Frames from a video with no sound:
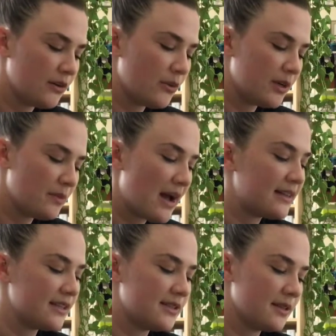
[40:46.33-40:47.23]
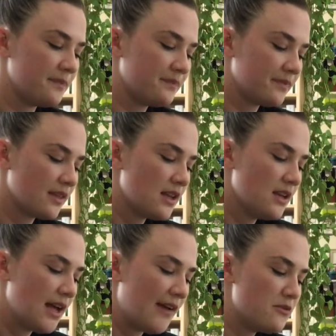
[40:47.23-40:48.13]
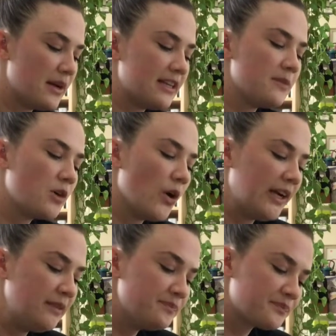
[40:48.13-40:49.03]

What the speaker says: one to practice. Everybody keep going.